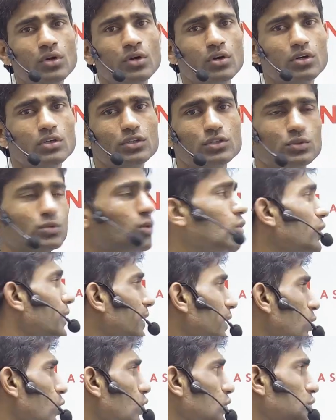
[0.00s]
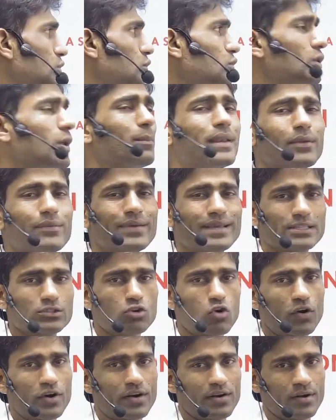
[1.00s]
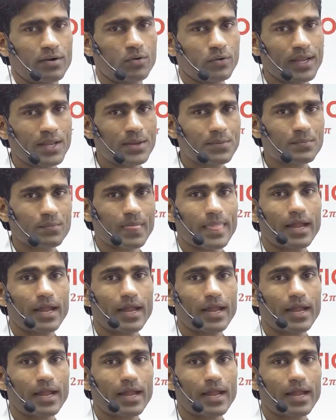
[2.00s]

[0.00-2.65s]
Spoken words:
so it goes to the previous quadrant. Okay, and